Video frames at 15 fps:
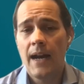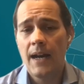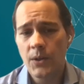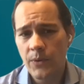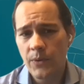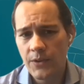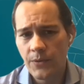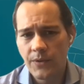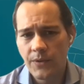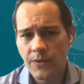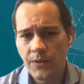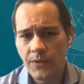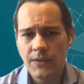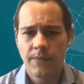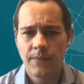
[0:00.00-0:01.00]
How do we
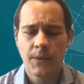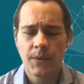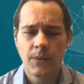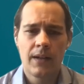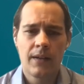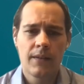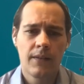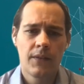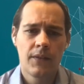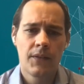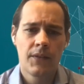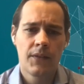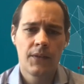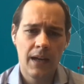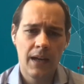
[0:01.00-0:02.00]
do this?
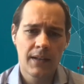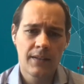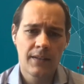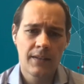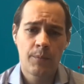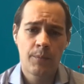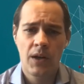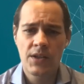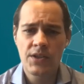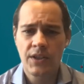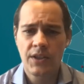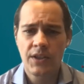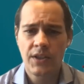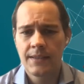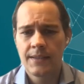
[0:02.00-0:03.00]
Well, the reality of a
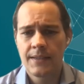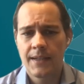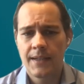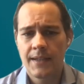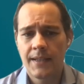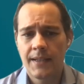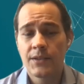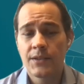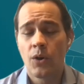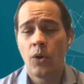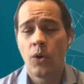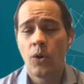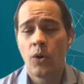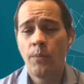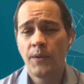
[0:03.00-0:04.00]
project is that it
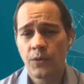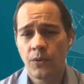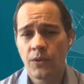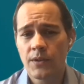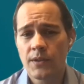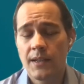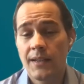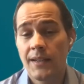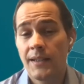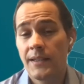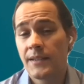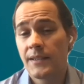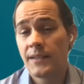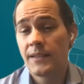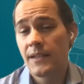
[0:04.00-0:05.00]
is open source
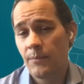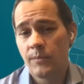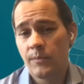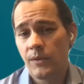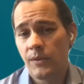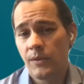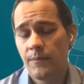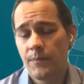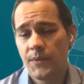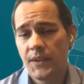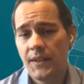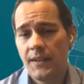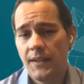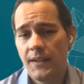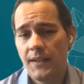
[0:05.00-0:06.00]
and it is inoperable.
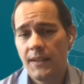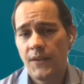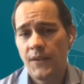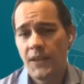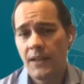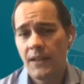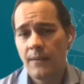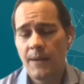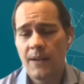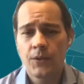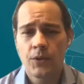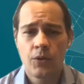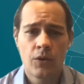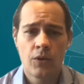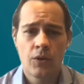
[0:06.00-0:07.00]
If you think
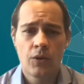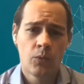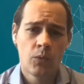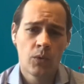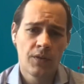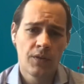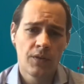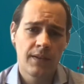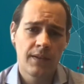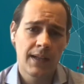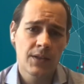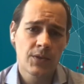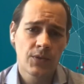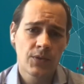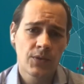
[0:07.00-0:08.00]
about the current world of
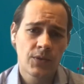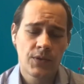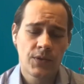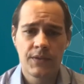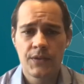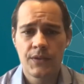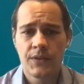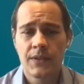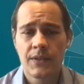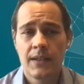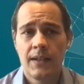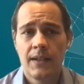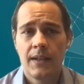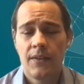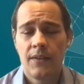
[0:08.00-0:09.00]
financial
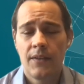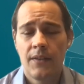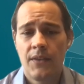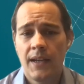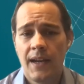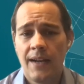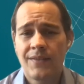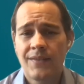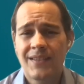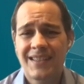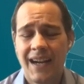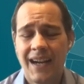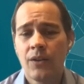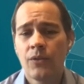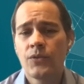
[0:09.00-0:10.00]
services, they have
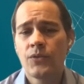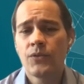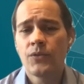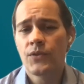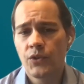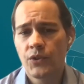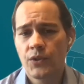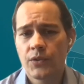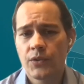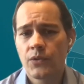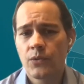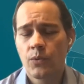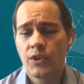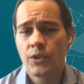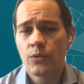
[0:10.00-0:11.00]
siloed
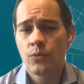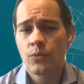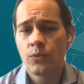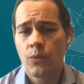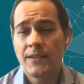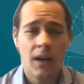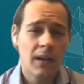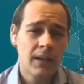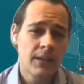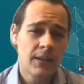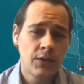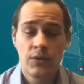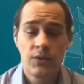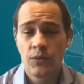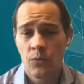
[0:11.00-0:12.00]
solutions, which is why
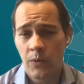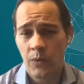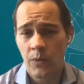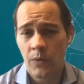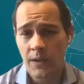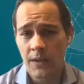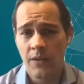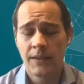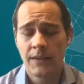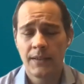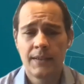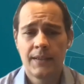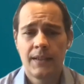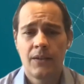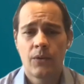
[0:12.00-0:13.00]
talking to one
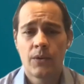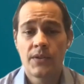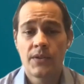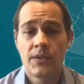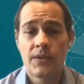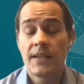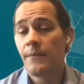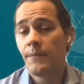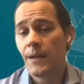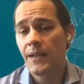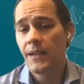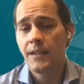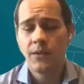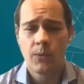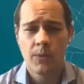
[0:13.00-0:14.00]
another or
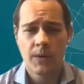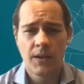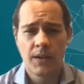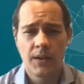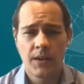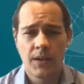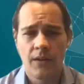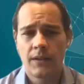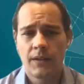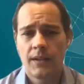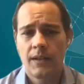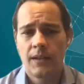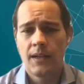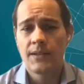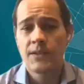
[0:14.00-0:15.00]
sending money to one
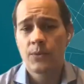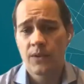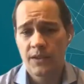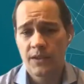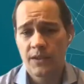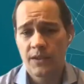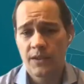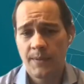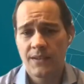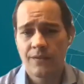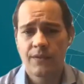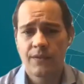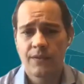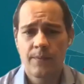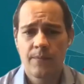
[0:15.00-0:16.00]
another is so
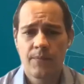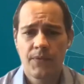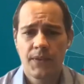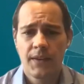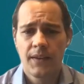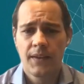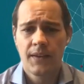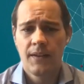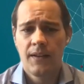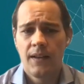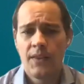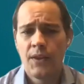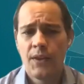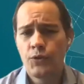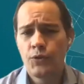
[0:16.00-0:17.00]
expensive.
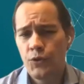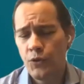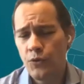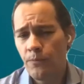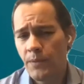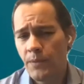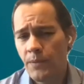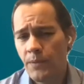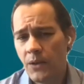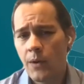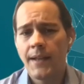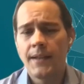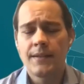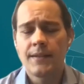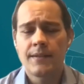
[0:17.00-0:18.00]
There are two big
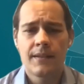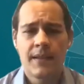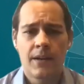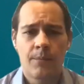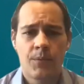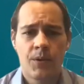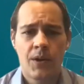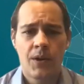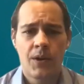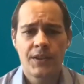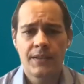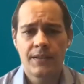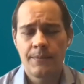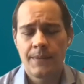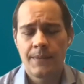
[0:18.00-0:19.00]
ways that a
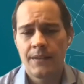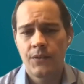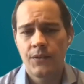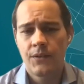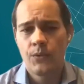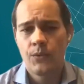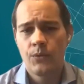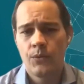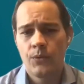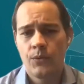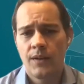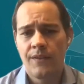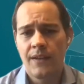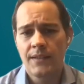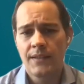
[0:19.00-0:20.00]
project is meant
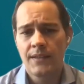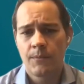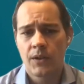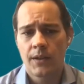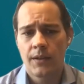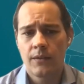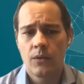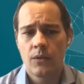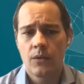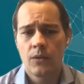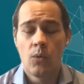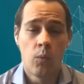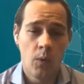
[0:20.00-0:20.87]
to advance the market.